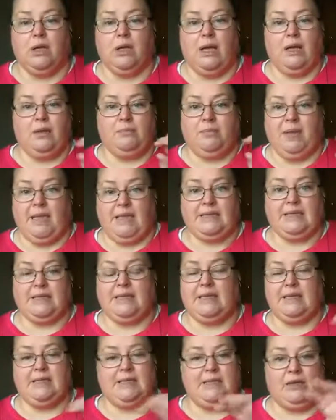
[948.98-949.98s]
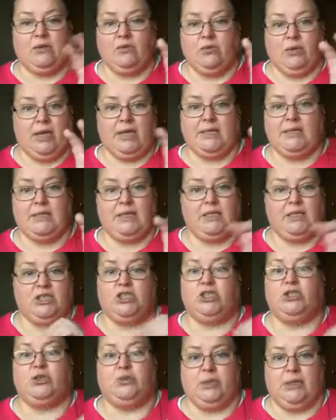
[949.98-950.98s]
And basically it's like creating a
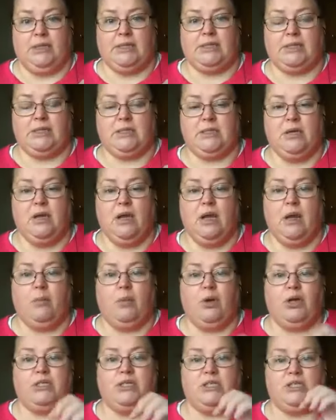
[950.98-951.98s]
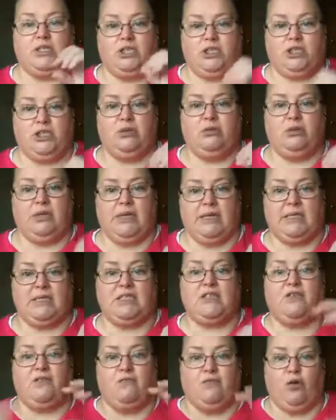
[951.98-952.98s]
to-do list, but it's a to-do
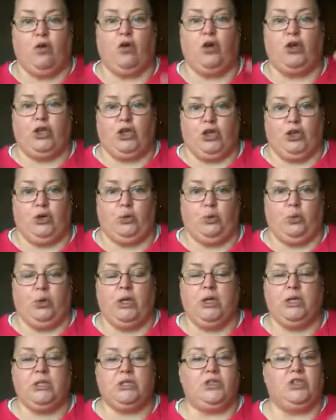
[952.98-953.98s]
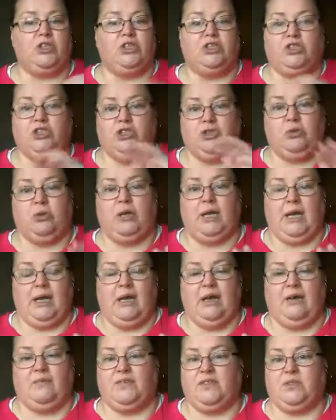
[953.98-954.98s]
list for you, so that you can
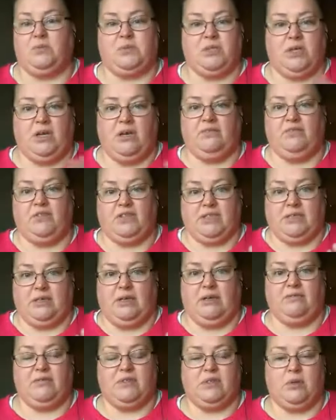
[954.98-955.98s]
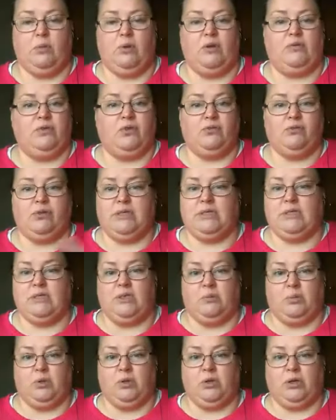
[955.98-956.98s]
have some time for yourself. So if you're reading
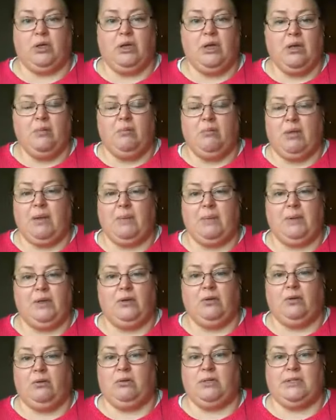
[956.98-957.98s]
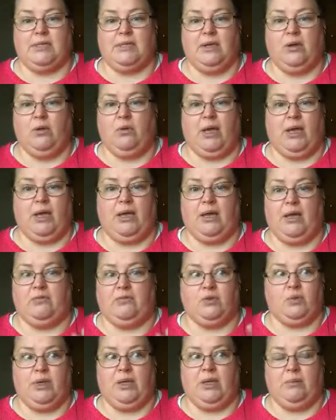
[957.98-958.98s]
a book, maybe you're going to say, okay, I
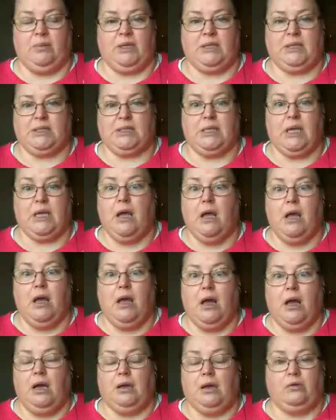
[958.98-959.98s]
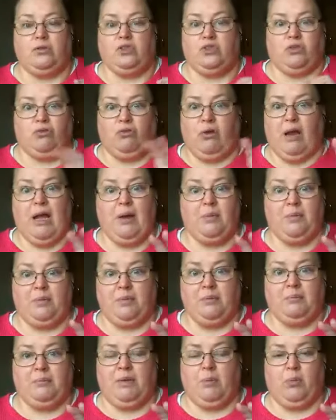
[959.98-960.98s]
have 20 minutes. I'm going to grab
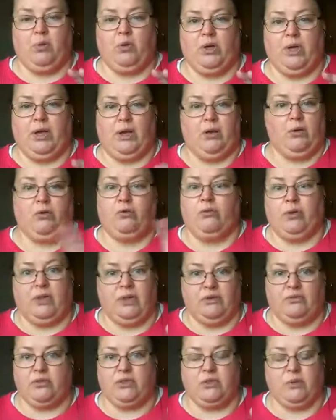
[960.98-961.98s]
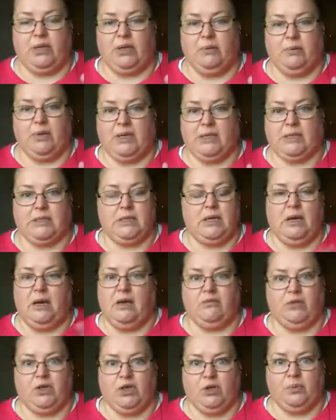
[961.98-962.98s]
my book and I'm going to read for 20 minutes, and I'll
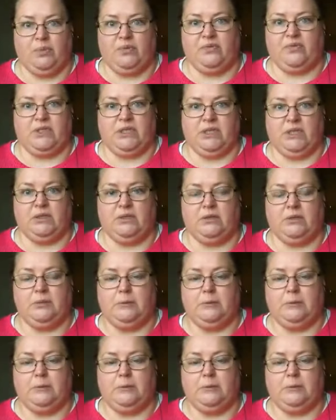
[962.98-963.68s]
have a cup of tea